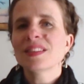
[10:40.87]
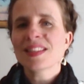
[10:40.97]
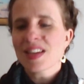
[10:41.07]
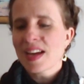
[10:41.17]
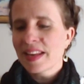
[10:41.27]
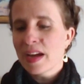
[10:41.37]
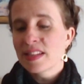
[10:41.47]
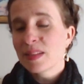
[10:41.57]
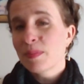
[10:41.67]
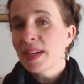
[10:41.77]
deciding. I
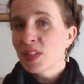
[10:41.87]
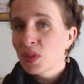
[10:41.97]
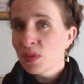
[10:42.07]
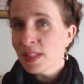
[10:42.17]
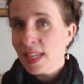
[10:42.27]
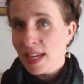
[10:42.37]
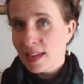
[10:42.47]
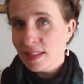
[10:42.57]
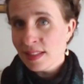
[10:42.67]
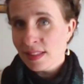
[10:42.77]
did buy 2
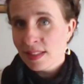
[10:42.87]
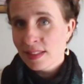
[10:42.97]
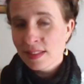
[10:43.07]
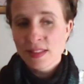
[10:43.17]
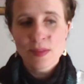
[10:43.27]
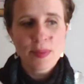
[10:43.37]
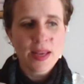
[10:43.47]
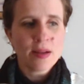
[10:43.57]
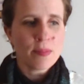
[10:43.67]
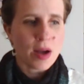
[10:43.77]
skeins to
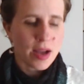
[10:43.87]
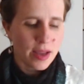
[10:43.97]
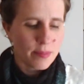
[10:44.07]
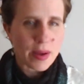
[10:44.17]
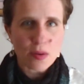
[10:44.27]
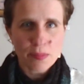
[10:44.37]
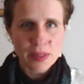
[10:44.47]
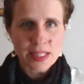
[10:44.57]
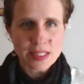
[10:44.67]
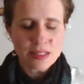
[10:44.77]
make my Mount
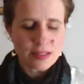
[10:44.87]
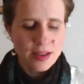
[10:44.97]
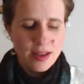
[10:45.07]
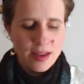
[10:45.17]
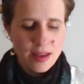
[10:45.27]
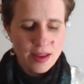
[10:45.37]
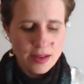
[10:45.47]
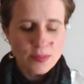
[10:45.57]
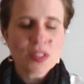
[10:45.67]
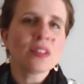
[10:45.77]
Pleasant,
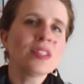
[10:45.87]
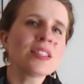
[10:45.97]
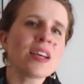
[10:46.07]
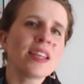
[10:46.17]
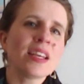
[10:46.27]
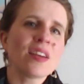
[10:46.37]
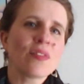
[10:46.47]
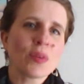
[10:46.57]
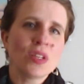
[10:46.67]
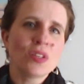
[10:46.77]
and I'm still deciding if
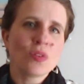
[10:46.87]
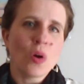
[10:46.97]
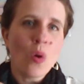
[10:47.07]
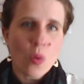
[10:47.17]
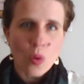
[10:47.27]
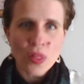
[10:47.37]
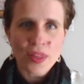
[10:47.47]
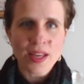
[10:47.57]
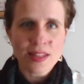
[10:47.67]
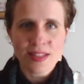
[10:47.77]
I'm going to do the whole
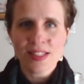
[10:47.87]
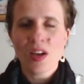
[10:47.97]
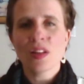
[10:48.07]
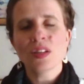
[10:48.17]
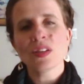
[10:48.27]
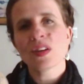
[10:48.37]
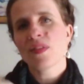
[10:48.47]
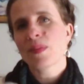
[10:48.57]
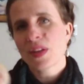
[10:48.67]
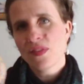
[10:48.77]
thing in this color or
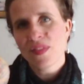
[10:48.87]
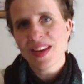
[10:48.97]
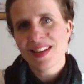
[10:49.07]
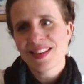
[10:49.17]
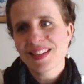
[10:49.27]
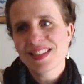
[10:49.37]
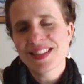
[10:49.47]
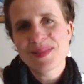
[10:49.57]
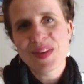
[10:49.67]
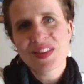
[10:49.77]
if I'm going to fade it into
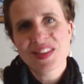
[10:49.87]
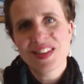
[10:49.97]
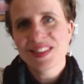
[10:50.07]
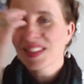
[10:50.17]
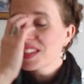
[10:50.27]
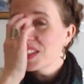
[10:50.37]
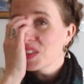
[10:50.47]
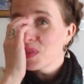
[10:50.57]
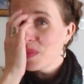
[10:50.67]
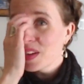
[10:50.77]
some other colors and
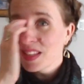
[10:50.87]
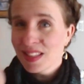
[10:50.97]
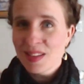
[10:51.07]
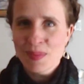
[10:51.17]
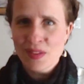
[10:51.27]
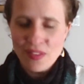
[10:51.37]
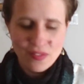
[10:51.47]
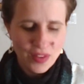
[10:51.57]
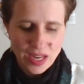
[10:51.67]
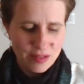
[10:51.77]
do a bit of a
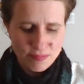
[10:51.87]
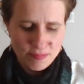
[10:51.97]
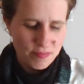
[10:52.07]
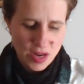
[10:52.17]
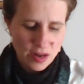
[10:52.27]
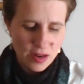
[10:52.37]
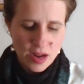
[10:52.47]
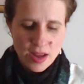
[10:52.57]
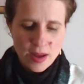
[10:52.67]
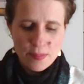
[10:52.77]
fade there.
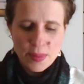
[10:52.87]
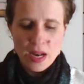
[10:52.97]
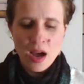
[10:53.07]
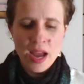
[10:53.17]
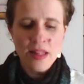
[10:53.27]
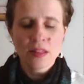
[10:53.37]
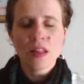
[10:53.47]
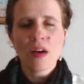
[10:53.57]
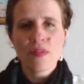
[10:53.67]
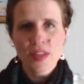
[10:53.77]
But I
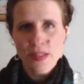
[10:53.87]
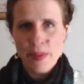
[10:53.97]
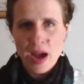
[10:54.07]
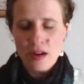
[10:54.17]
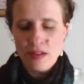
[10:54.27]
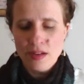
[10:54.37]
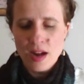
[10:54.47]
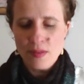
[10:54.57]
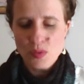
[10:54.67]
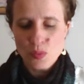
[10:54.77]
love this pattern.
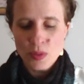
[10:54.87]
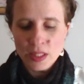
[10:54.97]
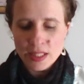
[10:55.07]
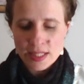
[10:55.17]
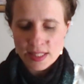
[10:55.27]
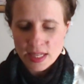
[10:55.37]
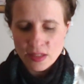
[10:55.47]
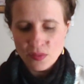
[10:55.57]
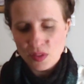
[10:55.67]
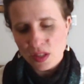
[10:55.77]
I was really
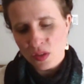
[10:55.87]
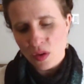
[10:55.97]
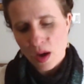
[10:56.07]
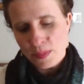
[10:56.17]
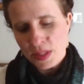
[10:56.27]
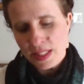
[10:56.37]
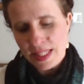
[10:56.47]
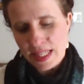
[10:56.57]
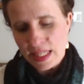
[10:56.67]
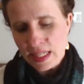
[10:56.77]
excited for a cropped
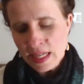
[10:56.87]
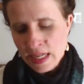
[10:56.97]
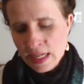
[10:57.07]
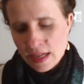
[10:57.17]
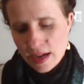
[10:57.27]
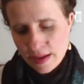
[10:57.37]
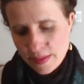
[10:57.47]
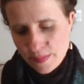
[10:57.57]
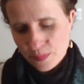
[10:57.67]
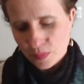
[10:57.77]
tee,
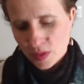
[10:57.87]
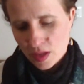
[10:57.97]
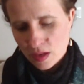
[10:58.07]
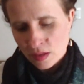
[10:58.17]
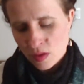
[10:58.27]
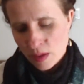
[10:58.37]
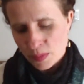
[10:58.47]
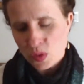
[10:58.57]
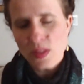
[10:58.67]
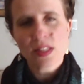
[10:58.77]
a
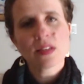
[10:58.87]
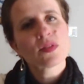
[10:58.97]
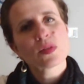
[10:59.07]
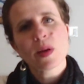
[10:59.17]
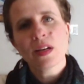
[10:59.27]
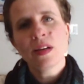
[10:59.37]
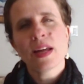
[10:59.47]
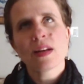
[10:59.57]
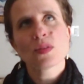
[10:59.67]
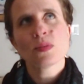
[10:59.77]
cropped short-sleeved sweater,
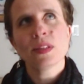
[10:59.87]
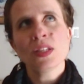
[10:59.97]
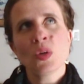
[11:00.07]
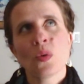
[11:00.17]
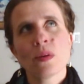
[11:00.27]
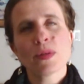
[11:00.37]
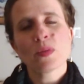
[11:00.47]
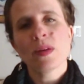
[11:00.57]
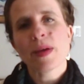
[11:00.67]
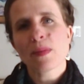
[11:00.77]
and I was really torn
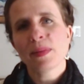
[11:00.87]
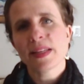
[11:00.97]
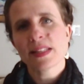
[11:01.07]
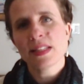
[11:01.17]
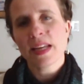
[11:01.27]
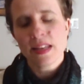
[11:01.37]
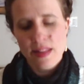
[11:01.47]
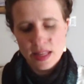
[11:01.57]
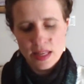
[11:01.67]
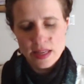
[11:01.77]
between Mount Pleasant and
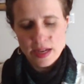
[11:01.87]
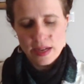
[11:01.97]
the